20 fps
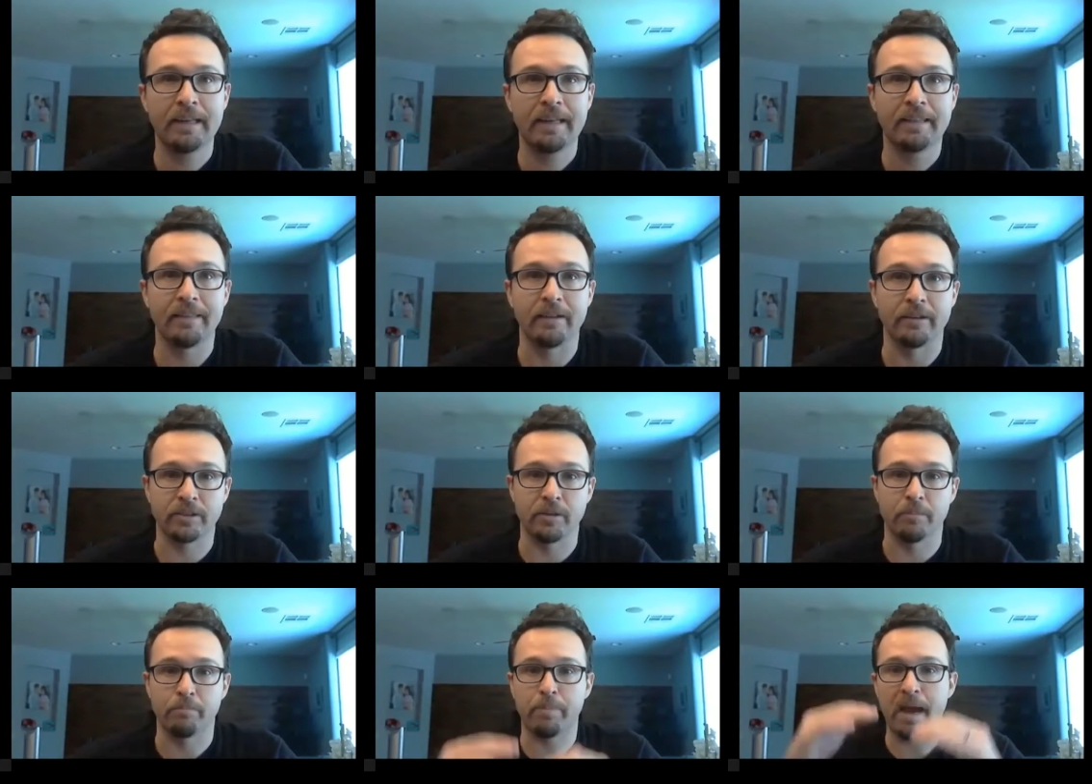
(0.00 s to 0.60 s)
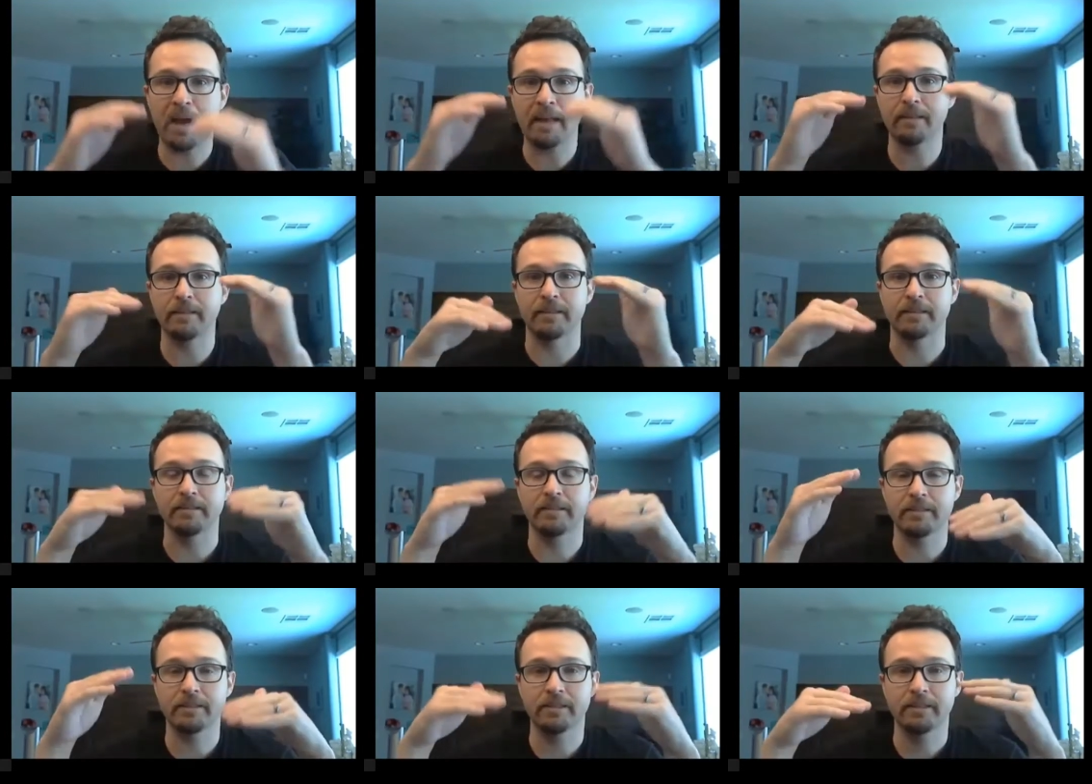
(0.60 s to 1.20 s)
There's a
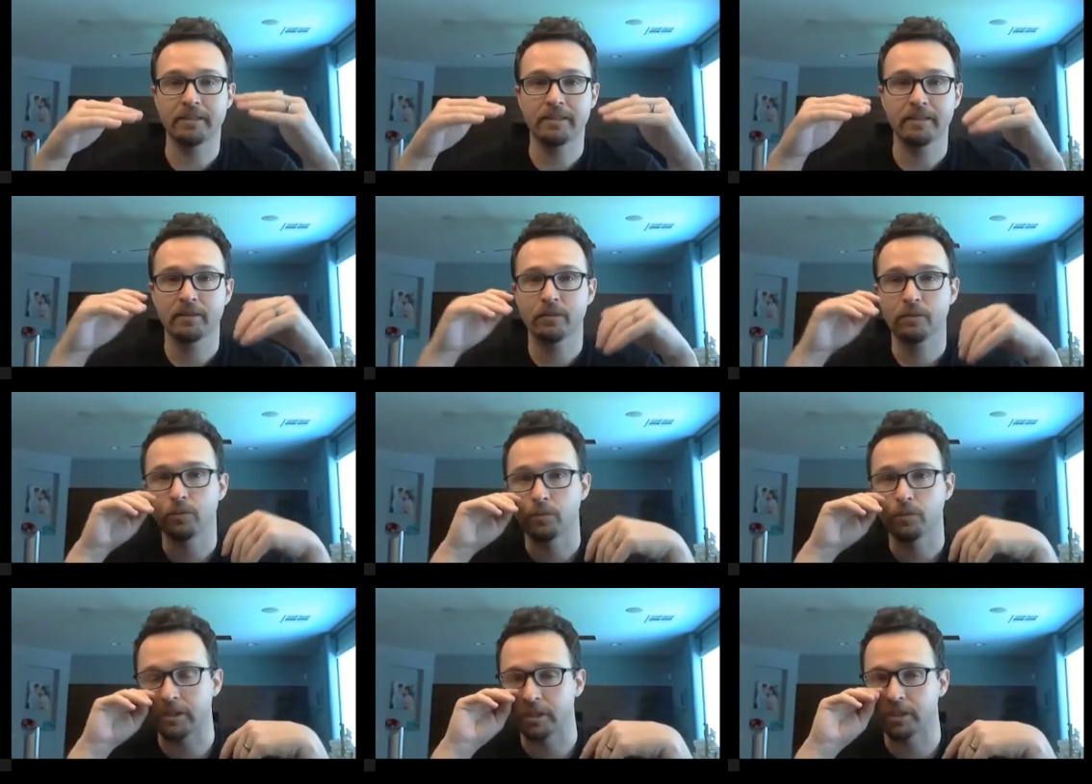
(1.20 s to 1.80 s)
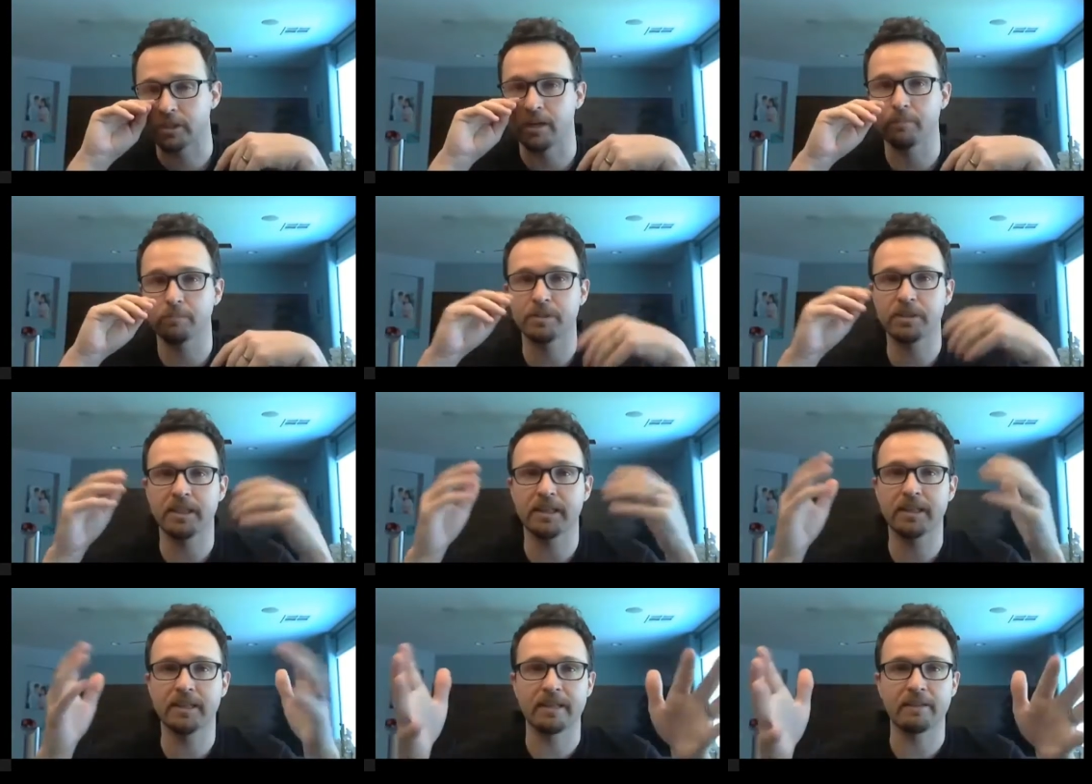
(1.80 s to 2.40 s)
balance which comes
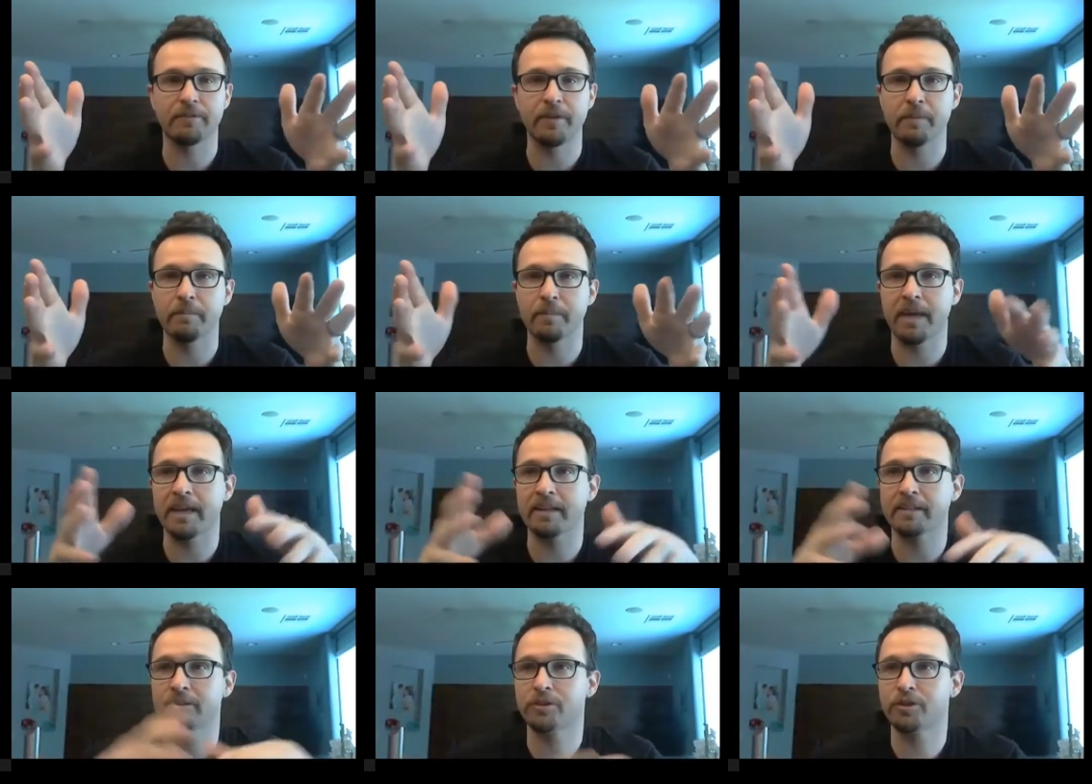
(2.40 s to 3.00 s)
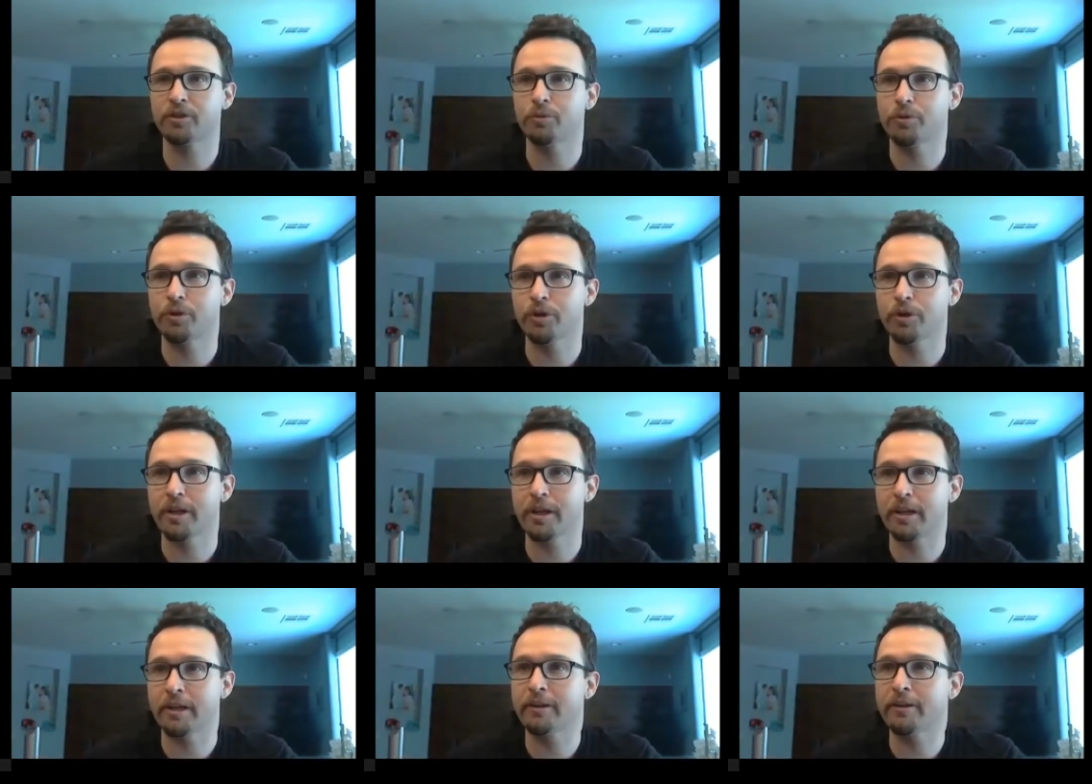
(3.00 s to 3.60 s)
in, and if I'm getting too
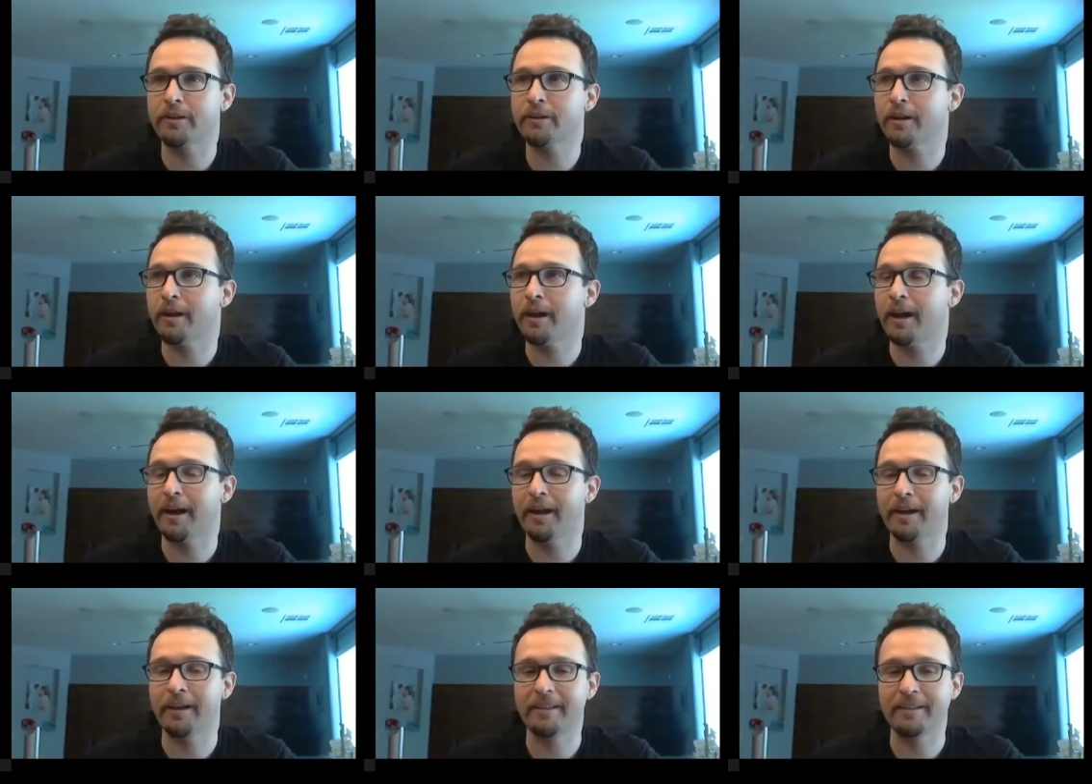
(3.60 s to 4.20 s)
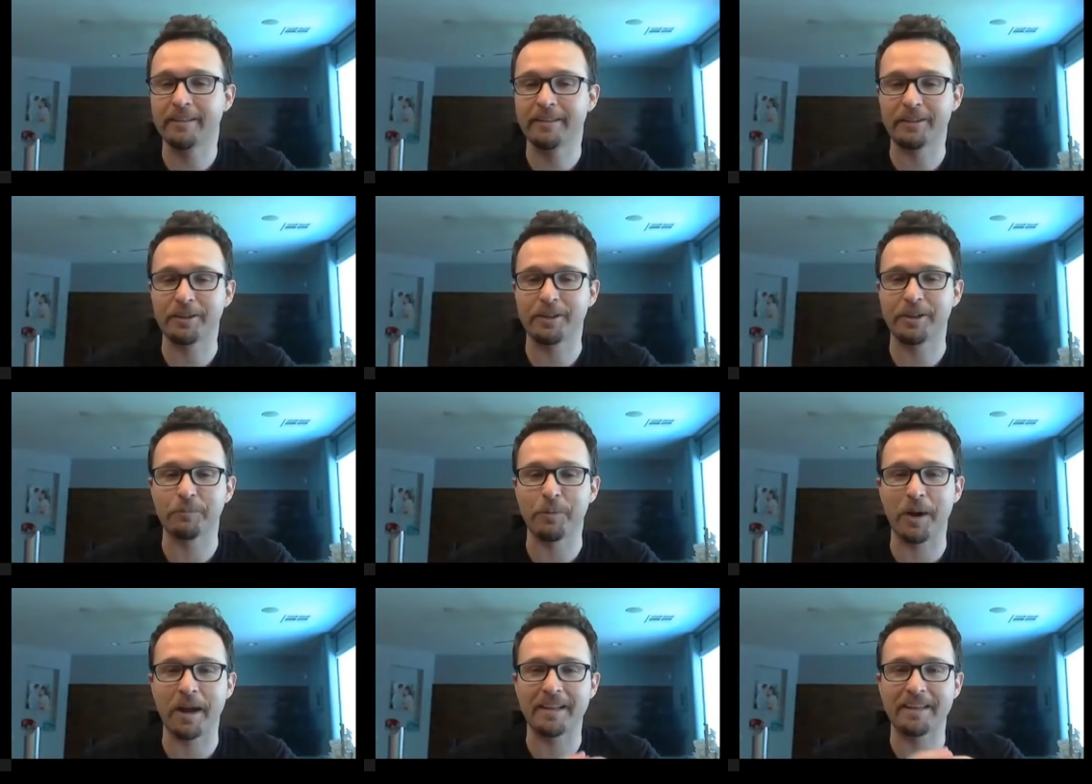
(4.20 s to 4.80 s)
nerdy here, you
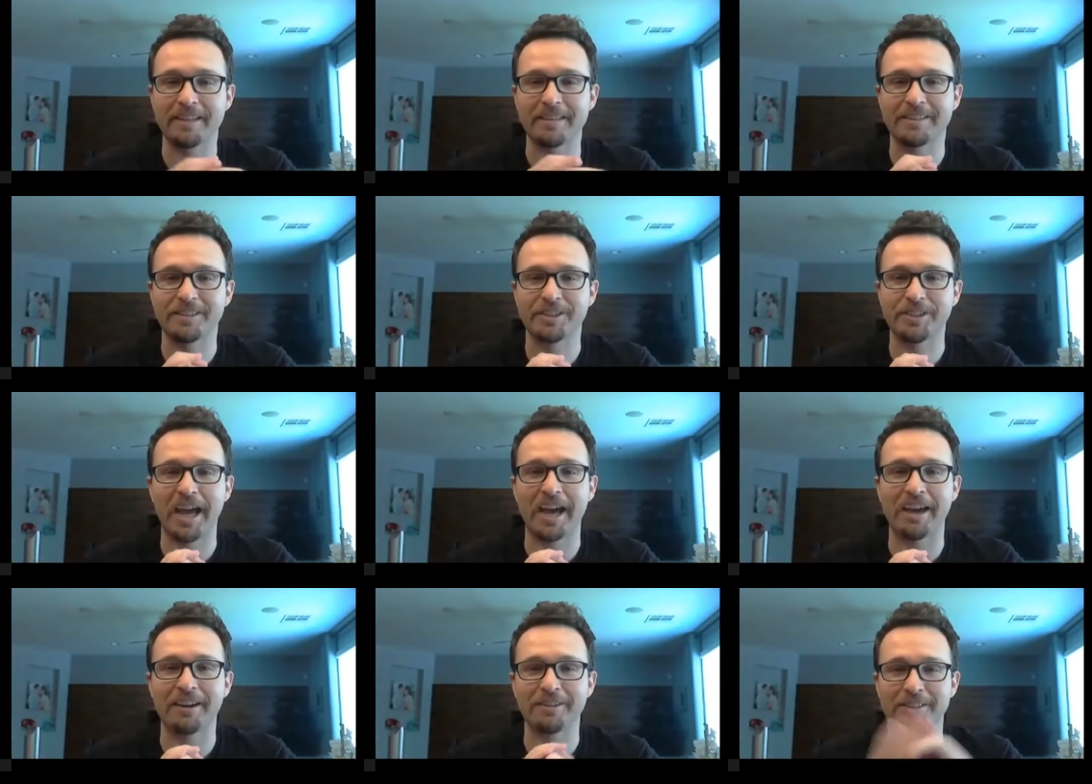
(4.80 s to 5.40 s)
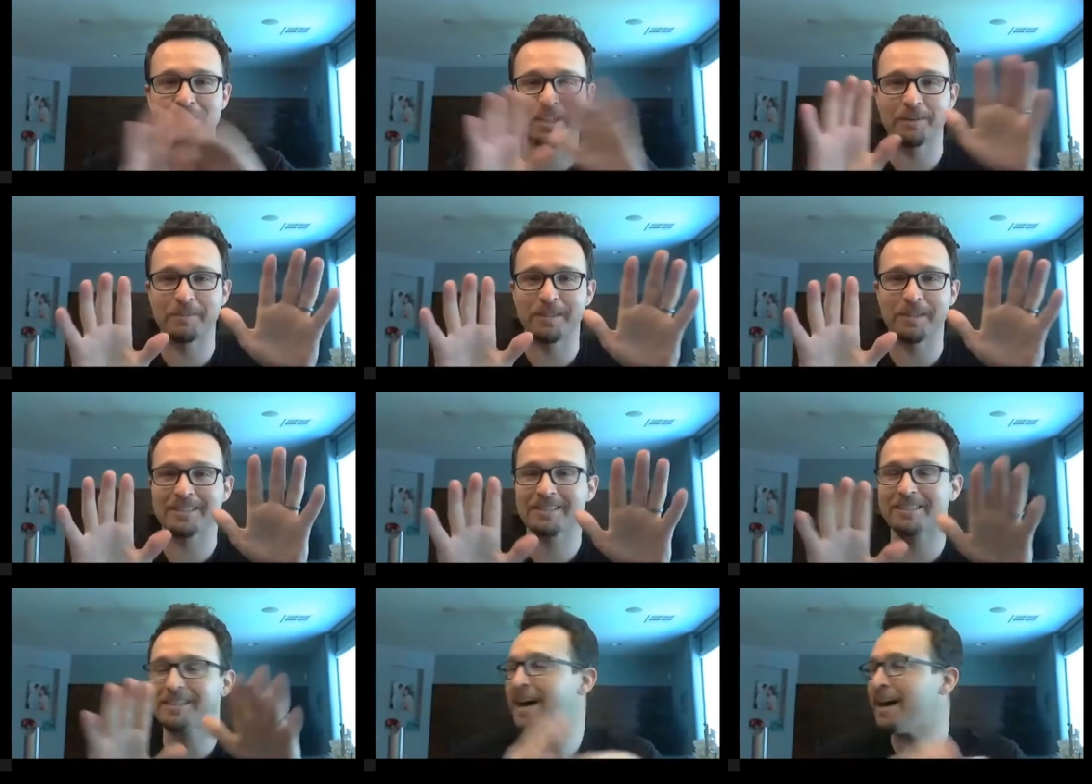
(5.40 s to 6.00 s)
can write it in the chat or tell me to
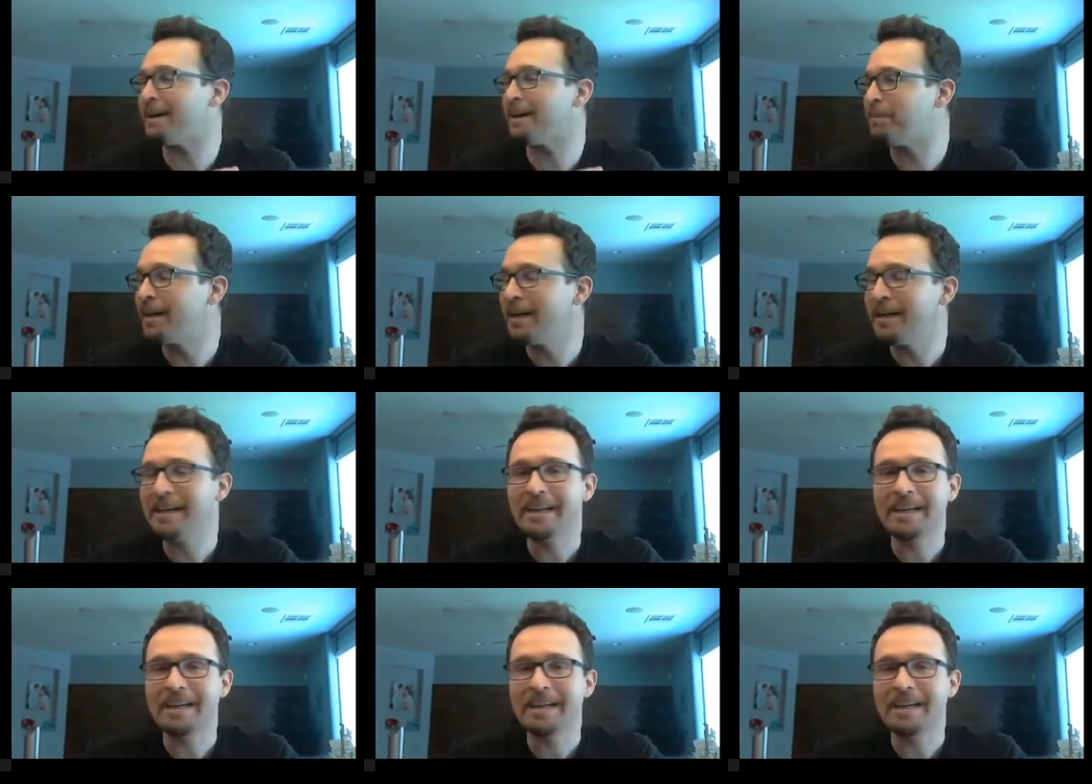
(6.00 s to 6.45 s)
stop.